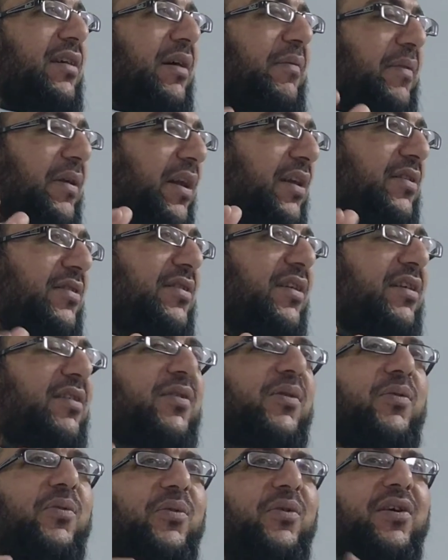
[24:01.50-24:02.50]
it's
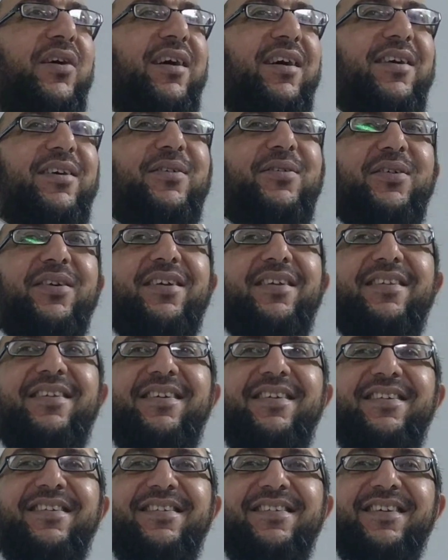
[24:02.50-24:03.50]
wow, what on earth
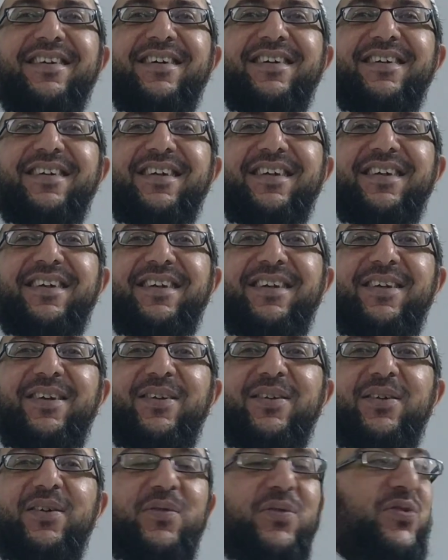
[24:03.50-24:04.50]
is that?
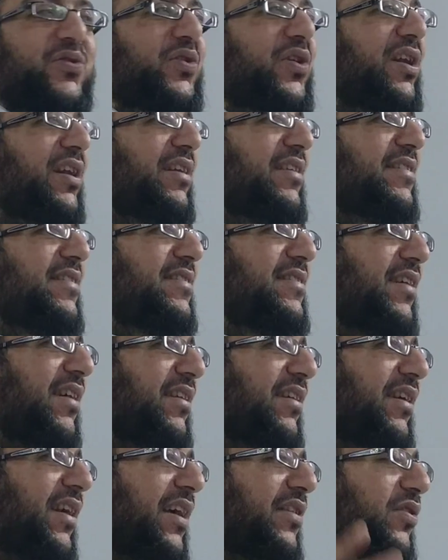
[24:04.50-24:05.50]
It was really stunning.
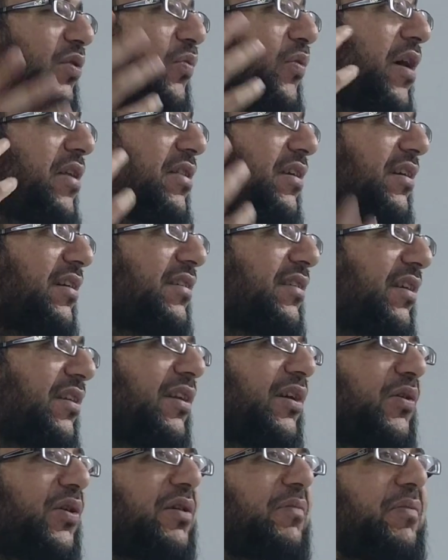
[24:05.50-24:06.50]
And the weather, Allahu
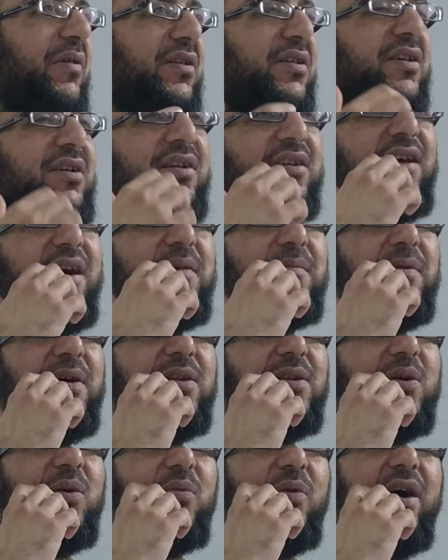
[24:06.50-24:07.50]
Akbar, the climate, the
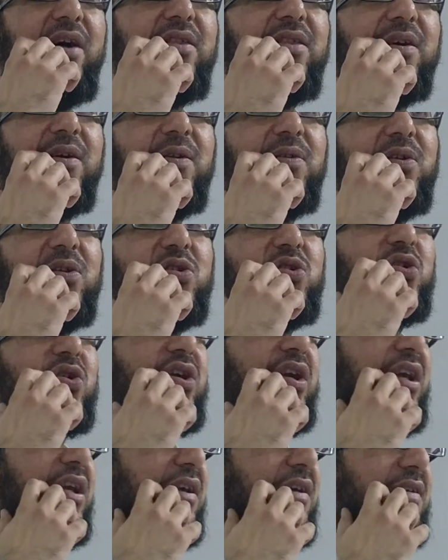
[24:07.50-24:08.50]
weather, the
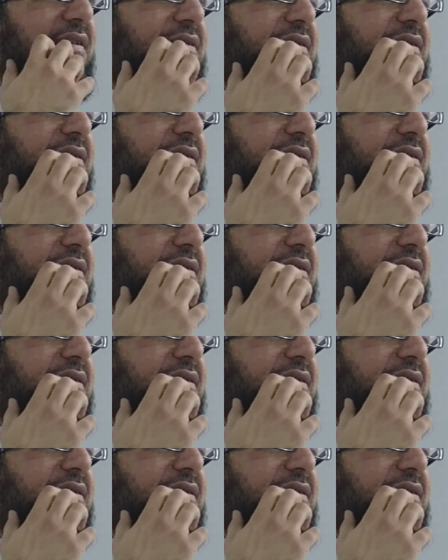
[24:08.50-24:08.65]
trees,